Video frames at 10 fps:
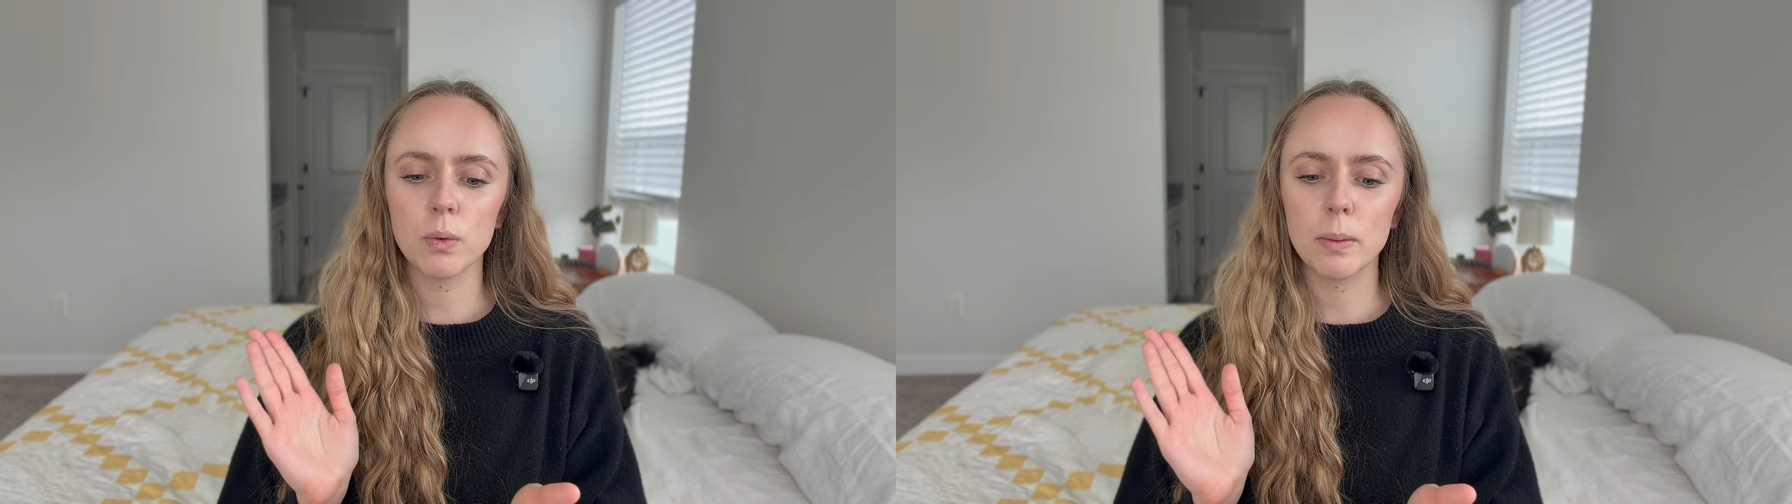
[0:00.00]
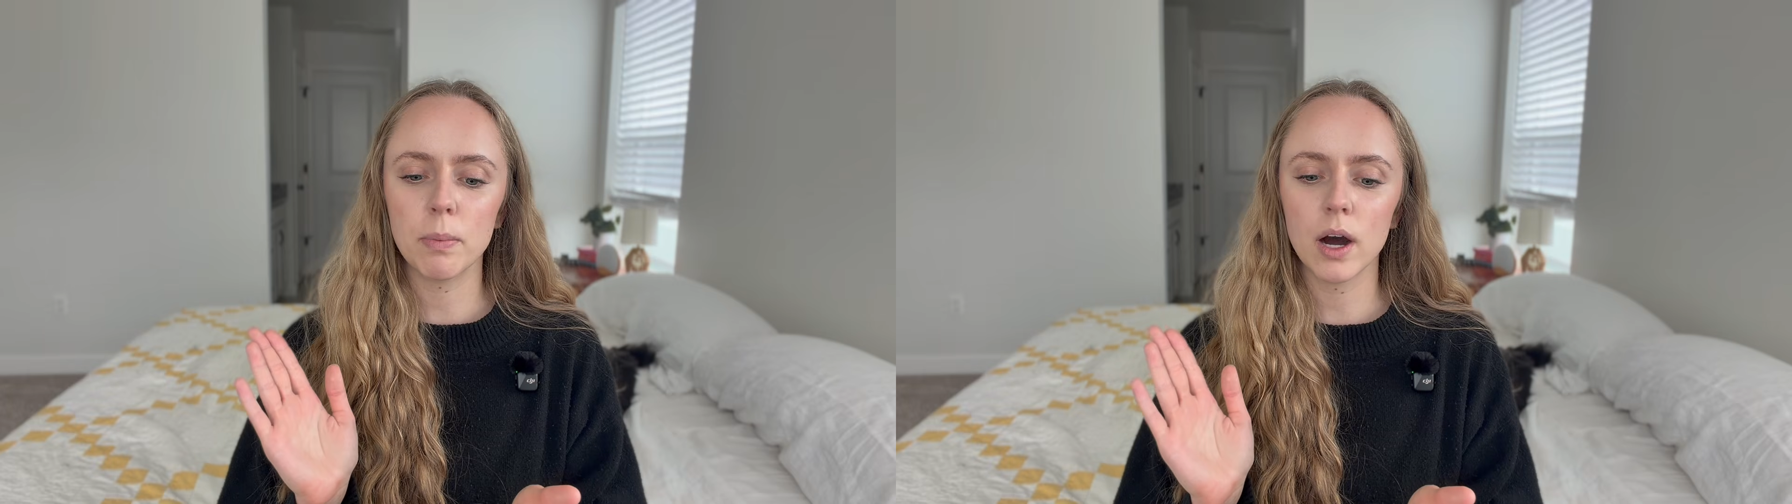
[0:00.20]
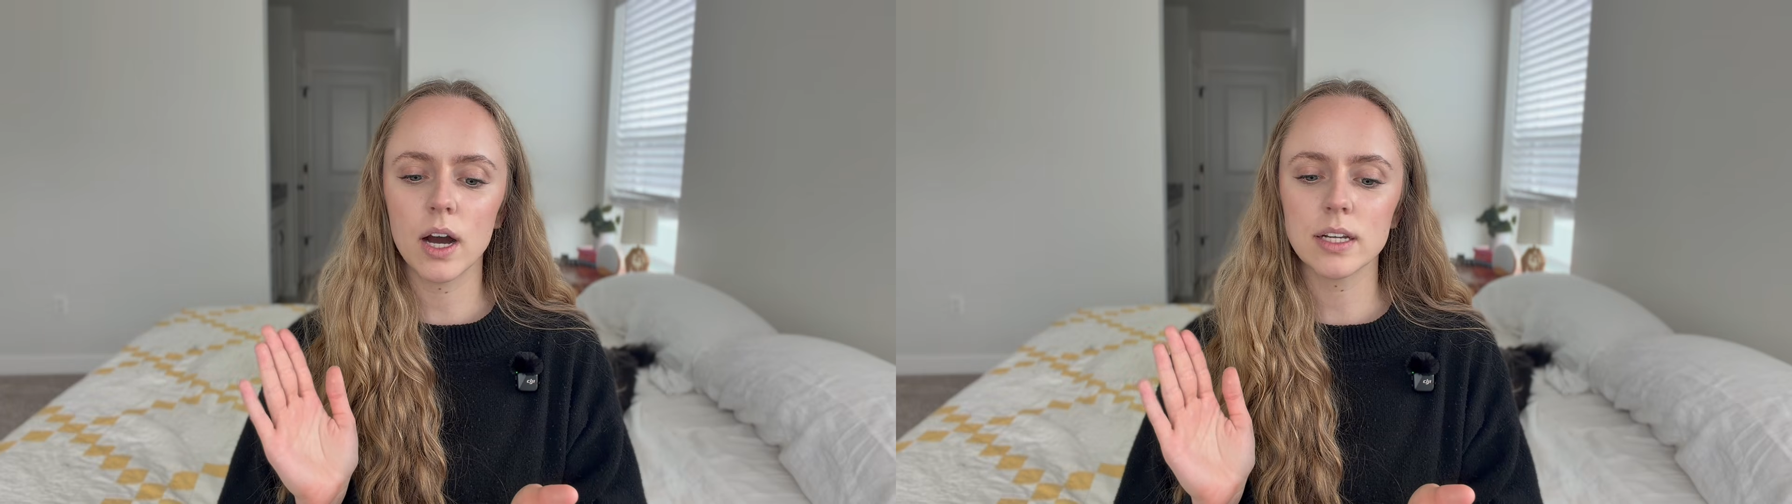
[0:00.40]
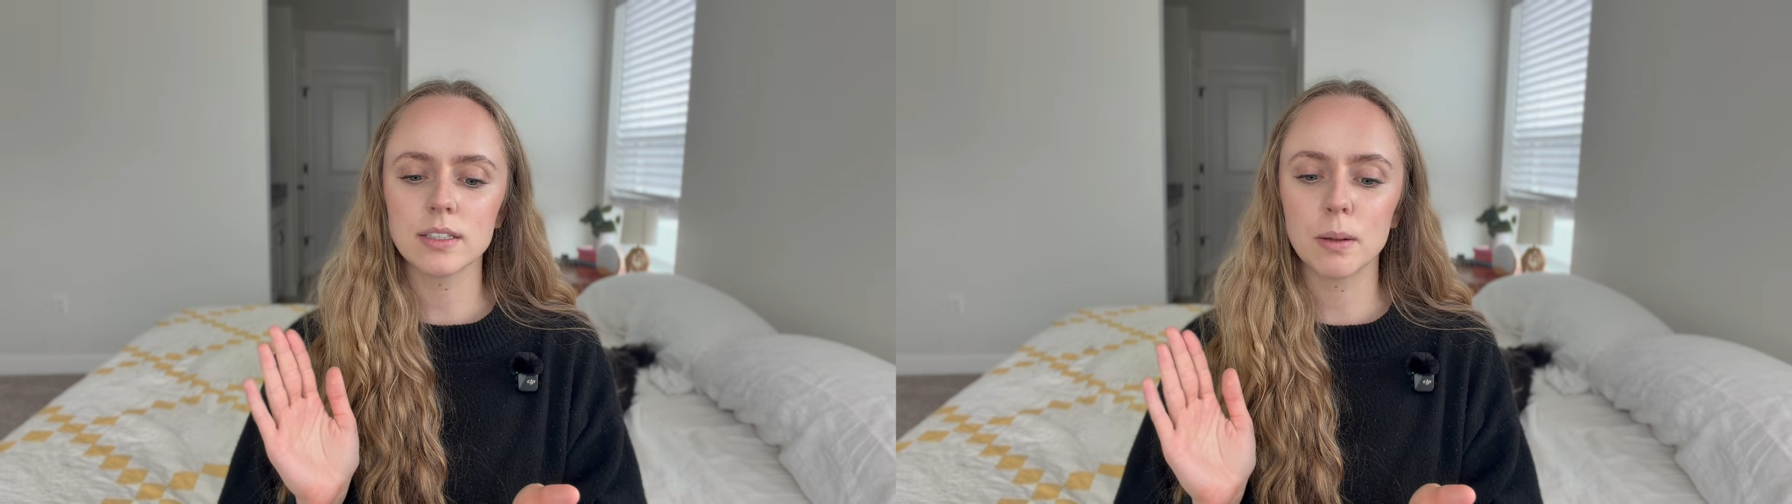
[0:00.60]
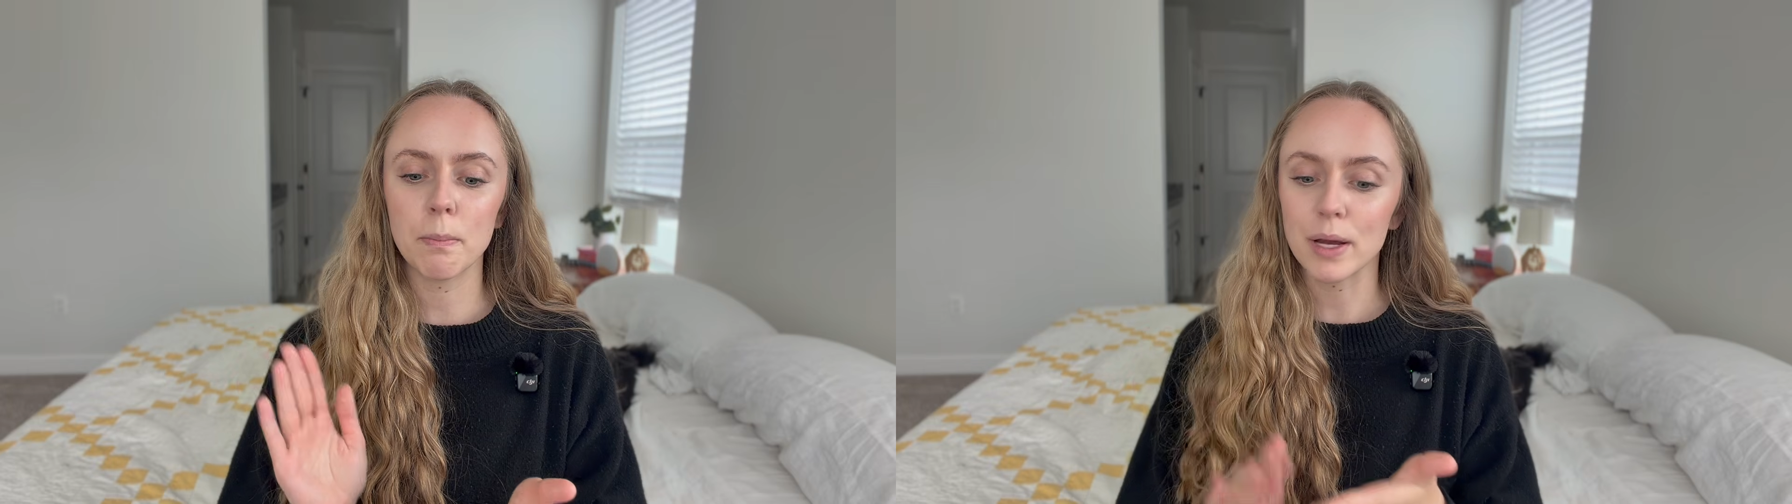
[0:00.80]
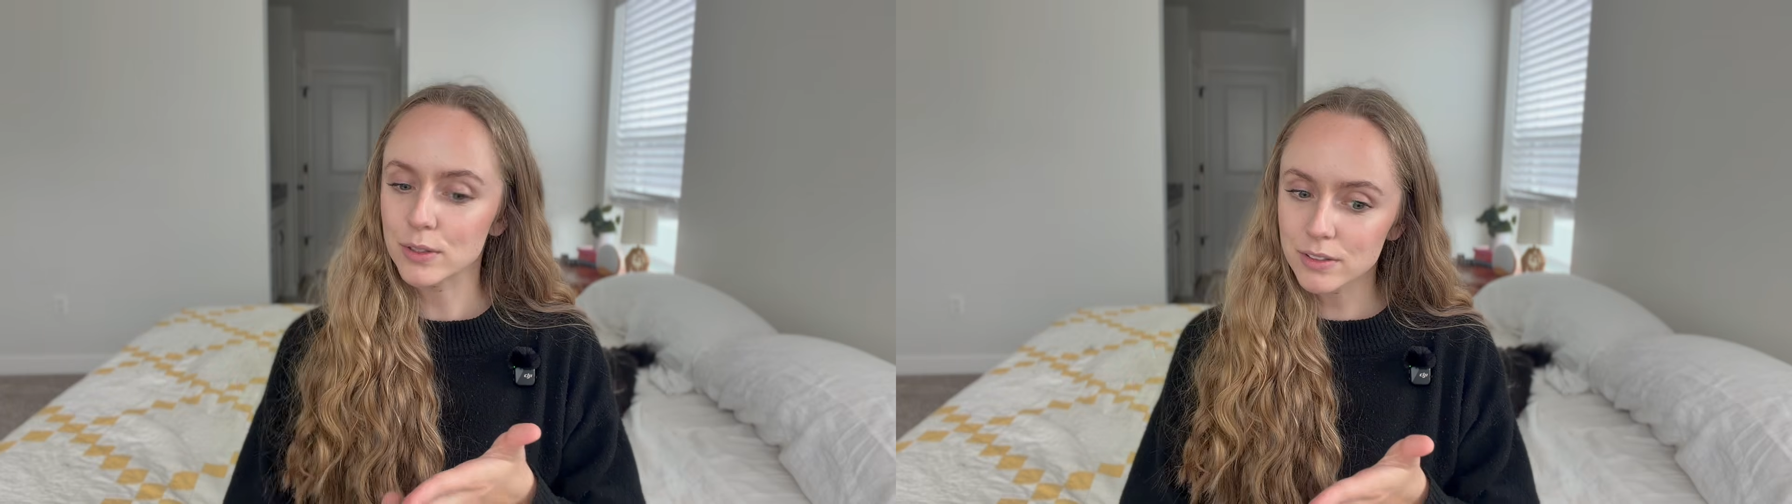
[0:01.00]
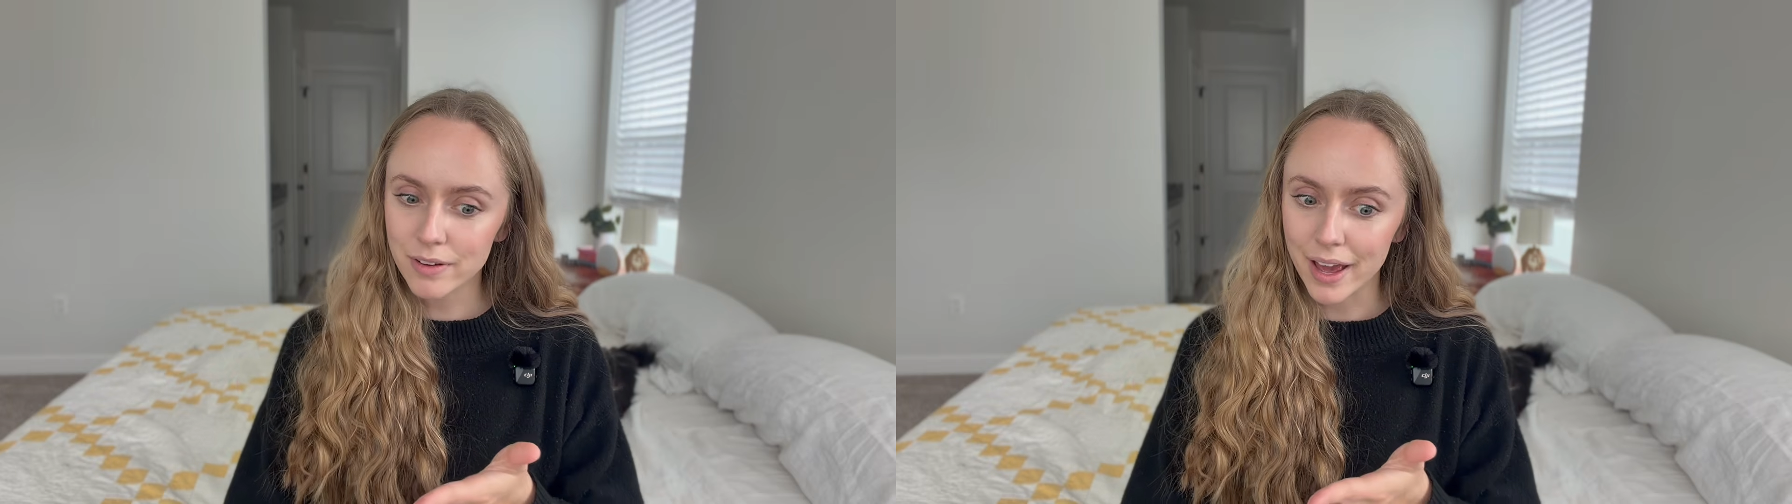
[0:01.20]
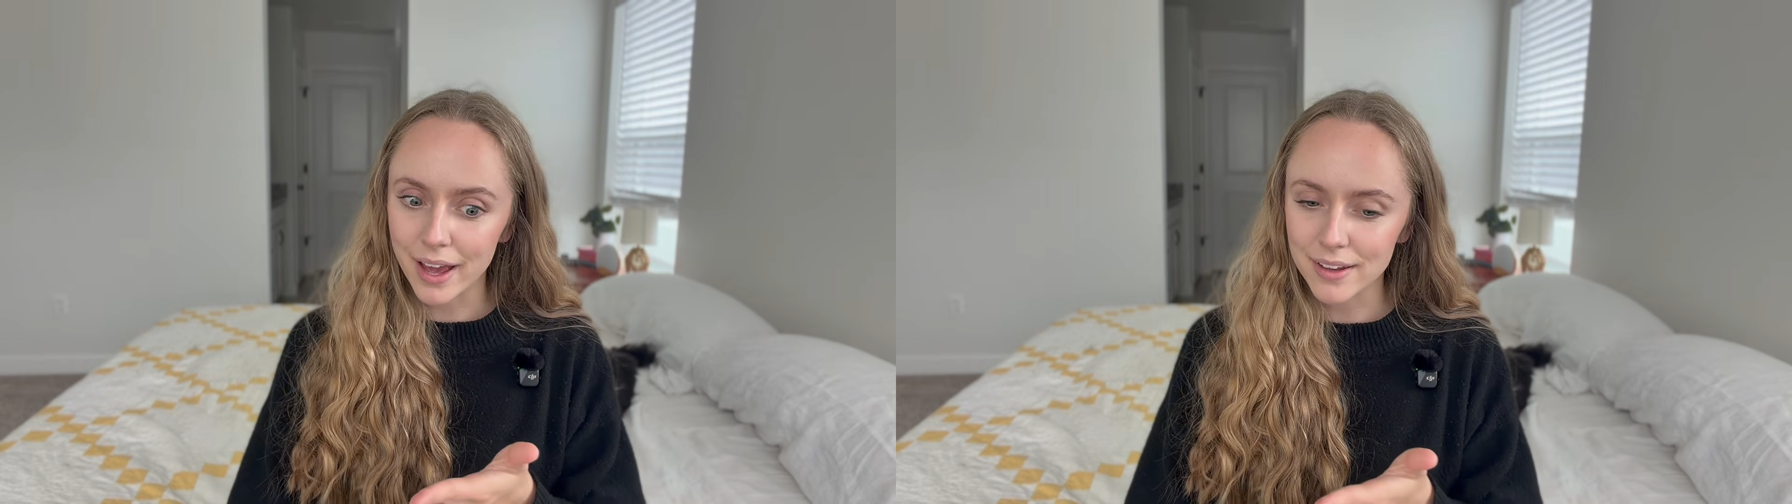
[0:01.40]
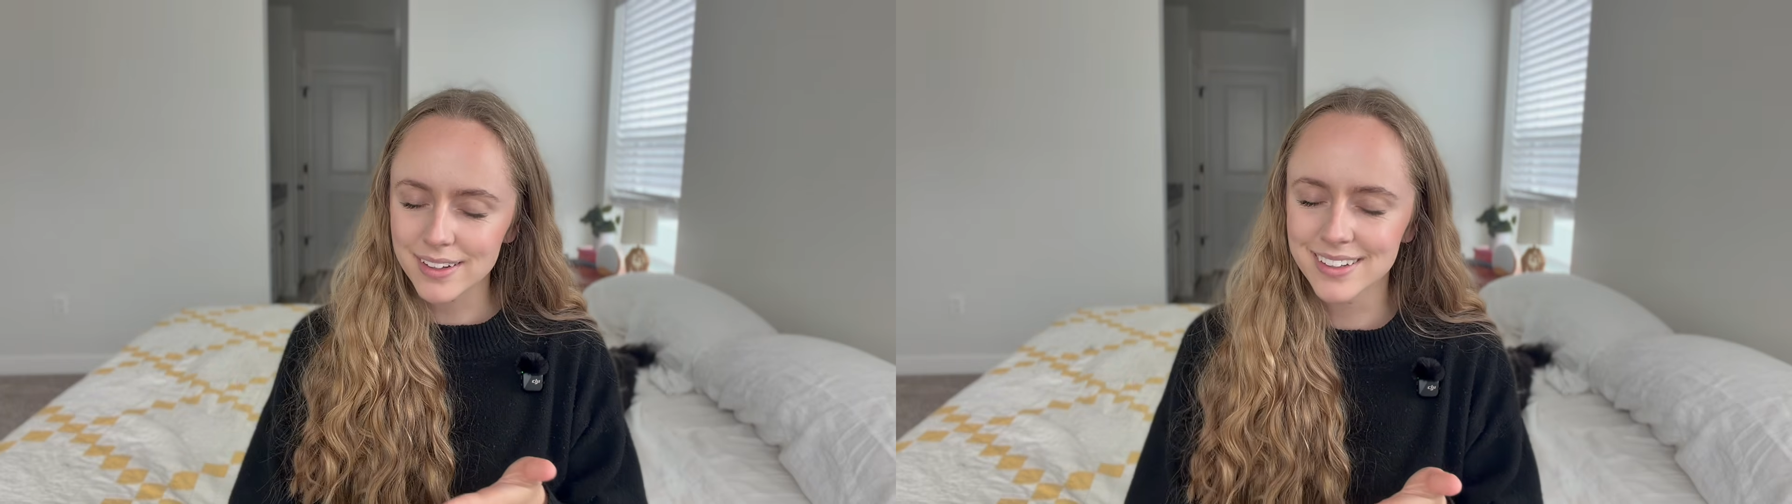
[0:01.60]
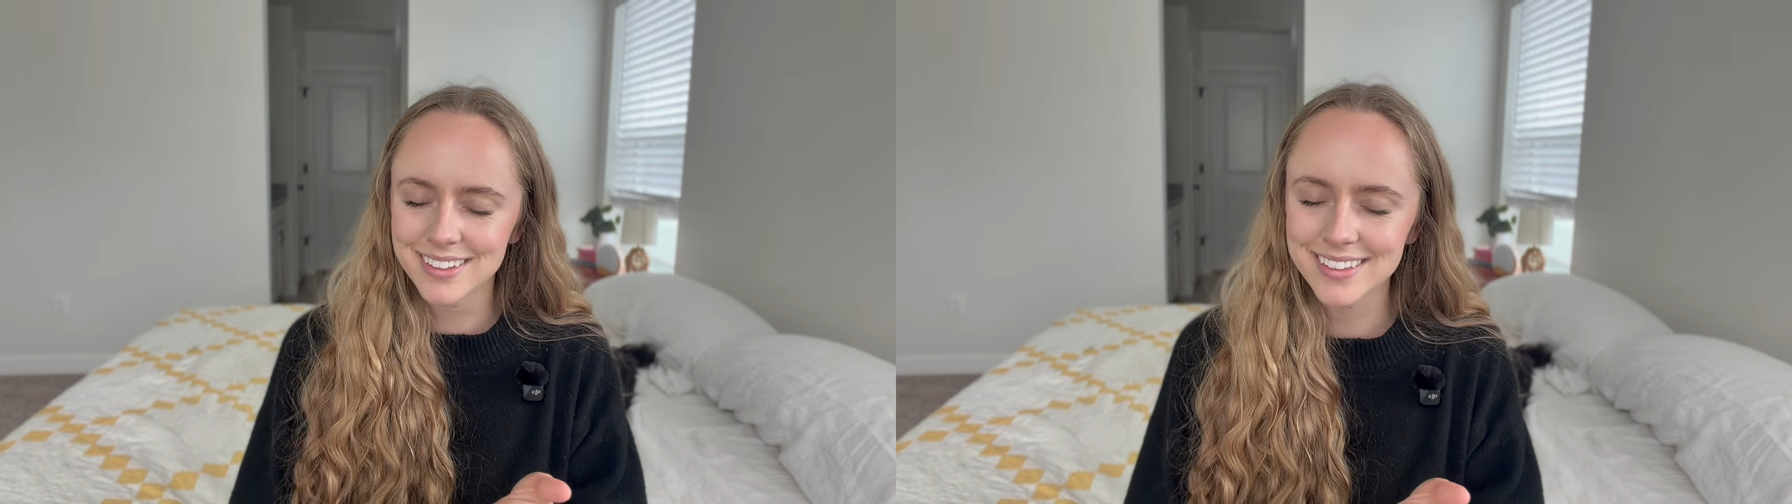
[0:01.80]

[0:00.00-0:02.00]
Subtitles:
we bought bales of hay